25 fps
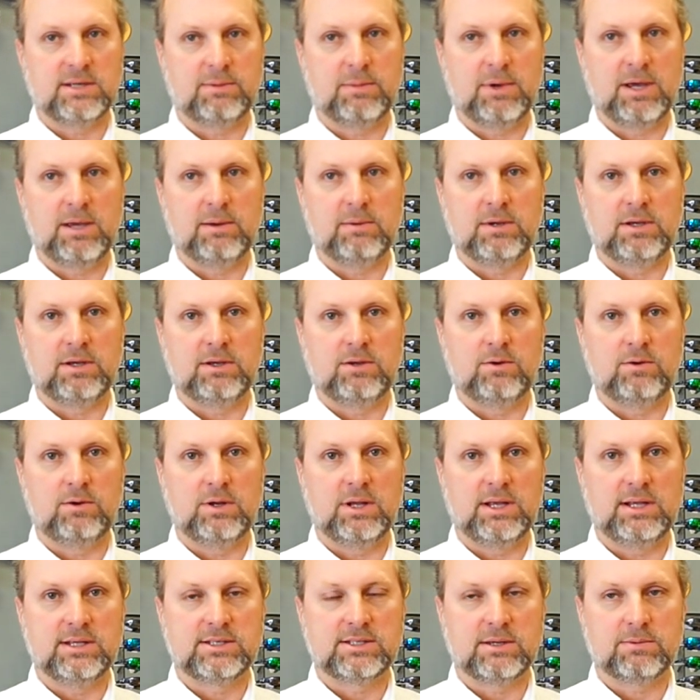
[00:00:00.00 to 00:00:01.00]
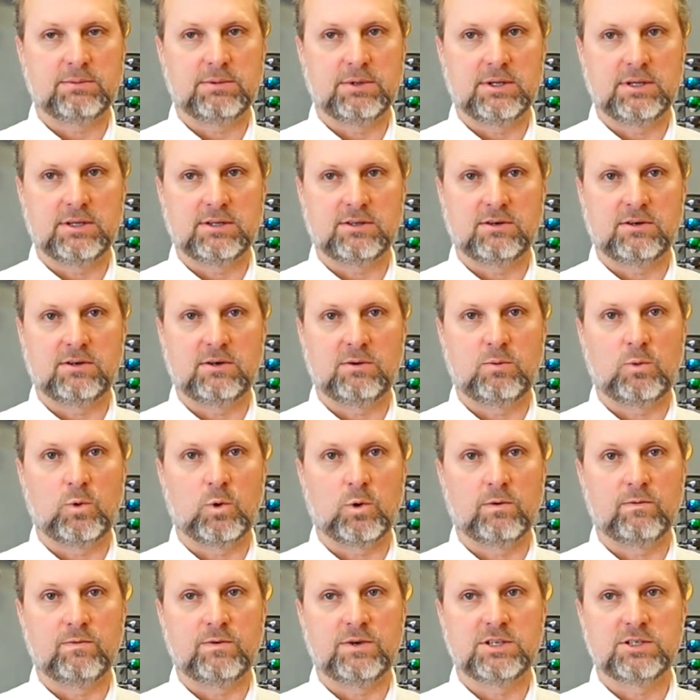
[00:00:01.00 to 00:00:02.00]
that maybe you need something that's a little
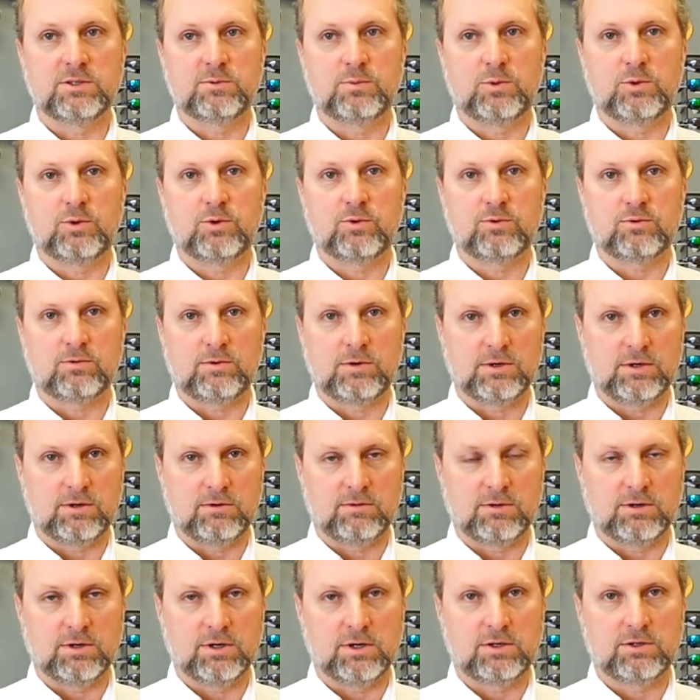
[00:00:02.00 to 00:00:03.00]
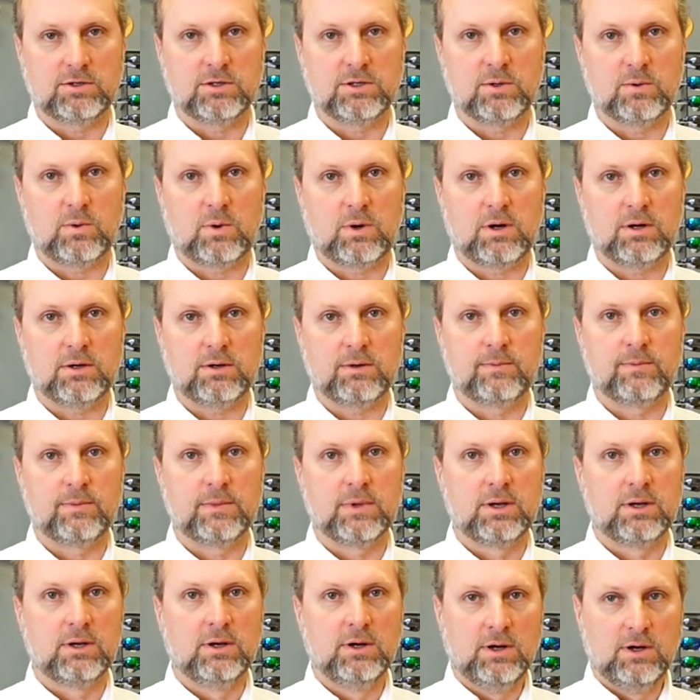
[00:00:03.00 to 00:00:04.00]
more invisible, really, really clear water,
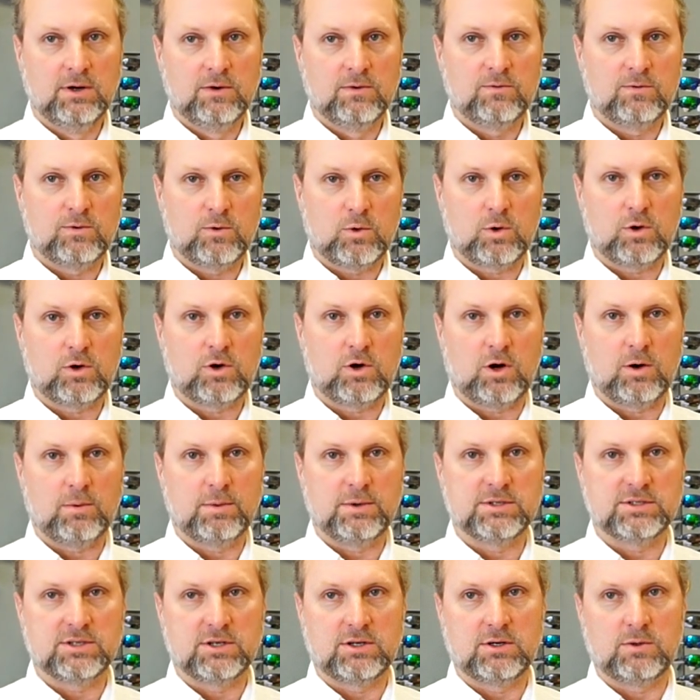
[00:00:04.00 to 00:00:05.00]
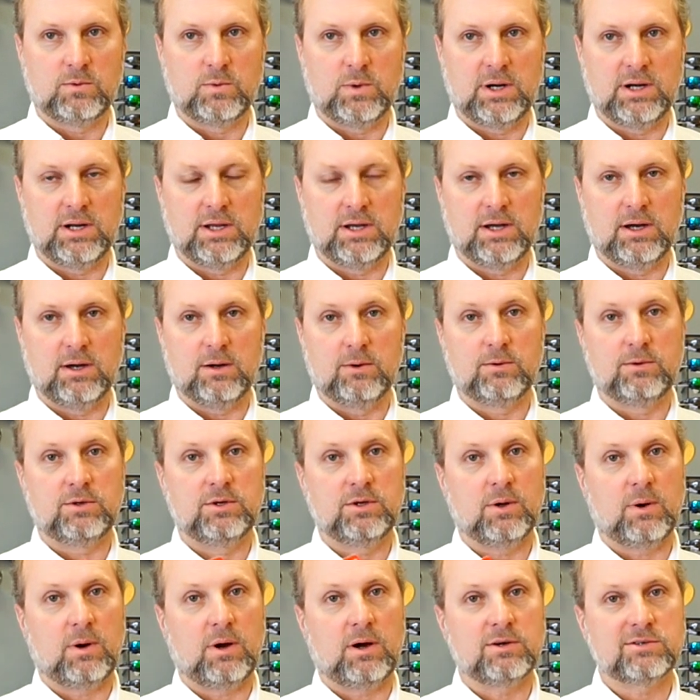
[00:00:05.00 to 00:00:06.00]
fluorocarbon is a good way to go.
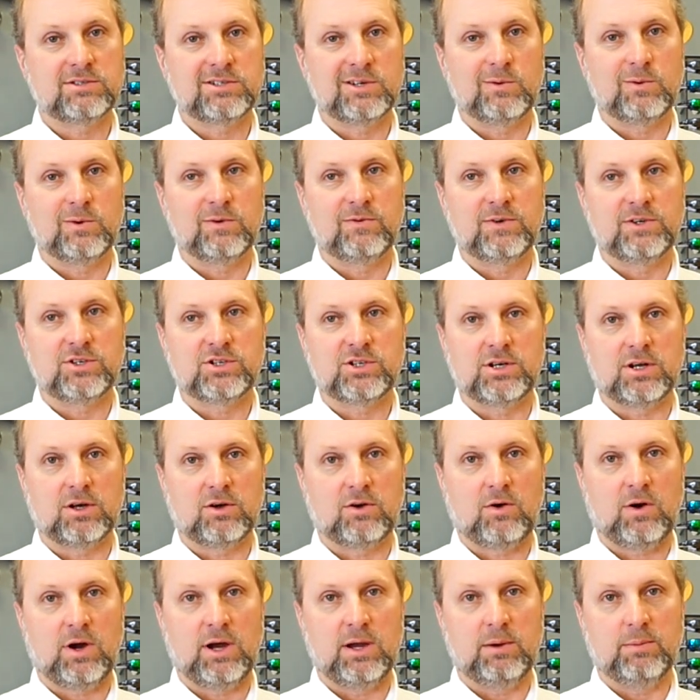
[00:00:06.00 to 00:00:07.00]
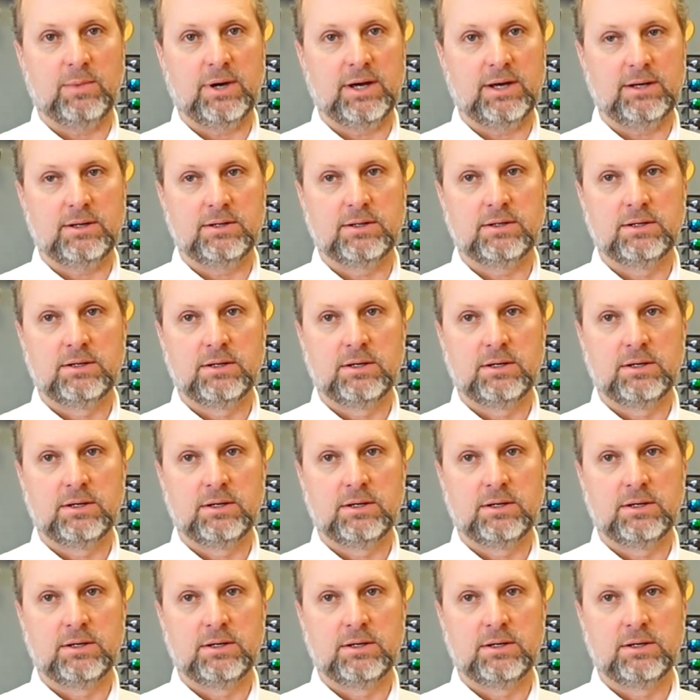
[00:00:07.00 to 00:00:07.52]
You know, also with fishing a crankbait.